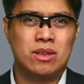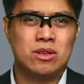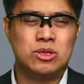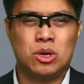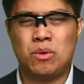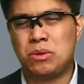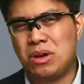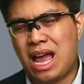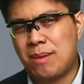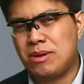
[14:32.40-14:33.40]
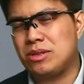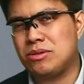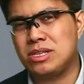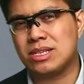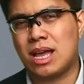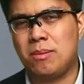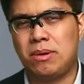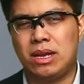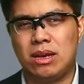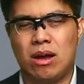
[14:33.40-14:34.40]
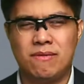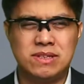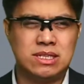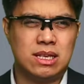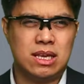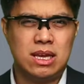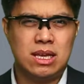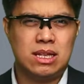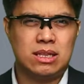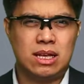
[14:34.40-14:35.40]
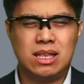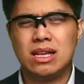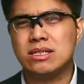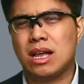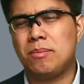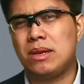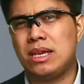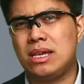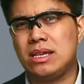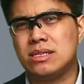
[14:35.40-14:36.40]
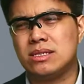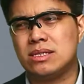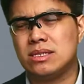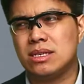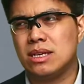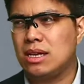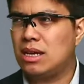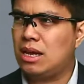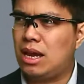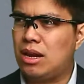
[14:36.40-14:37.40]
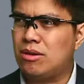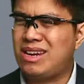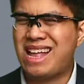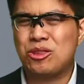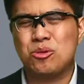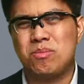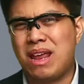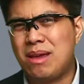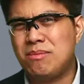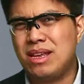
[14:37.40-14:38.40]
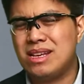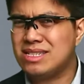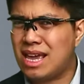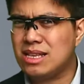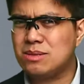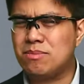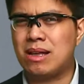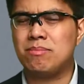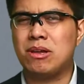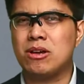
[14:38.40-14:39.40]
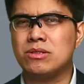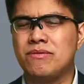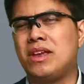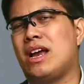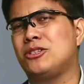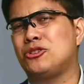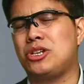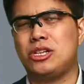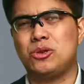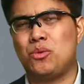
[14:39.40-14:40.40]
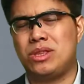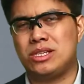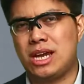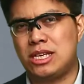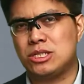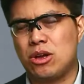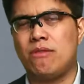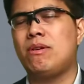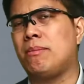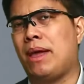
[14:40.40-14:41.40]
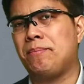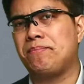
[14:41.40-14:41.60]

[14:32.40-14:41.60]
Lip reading: So what will happen to this company? Now, obviously, TikTok as company is not to blame in a sense, but because of their association with the Chinese government,